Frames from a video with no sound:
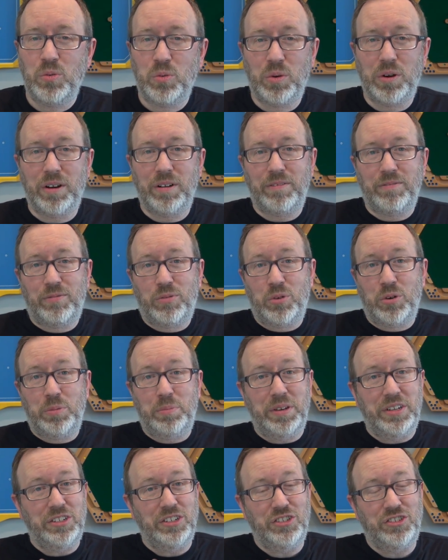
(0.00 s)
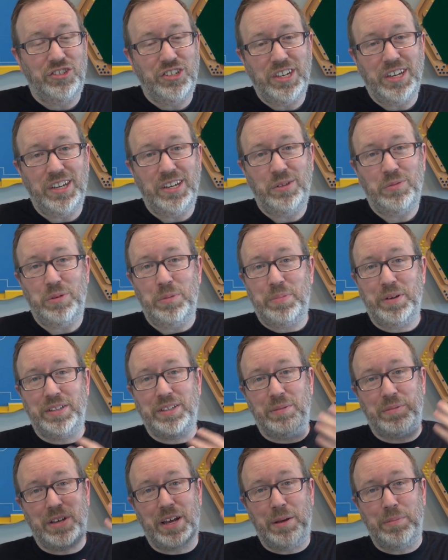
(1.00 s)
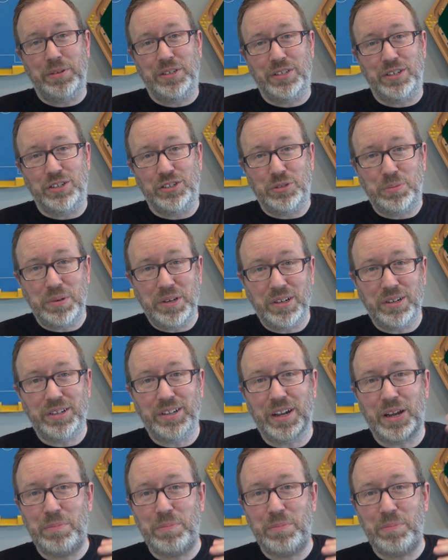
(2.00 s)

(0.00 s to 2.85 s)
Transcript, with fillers: work for BGG and we picked up copies at Spiel and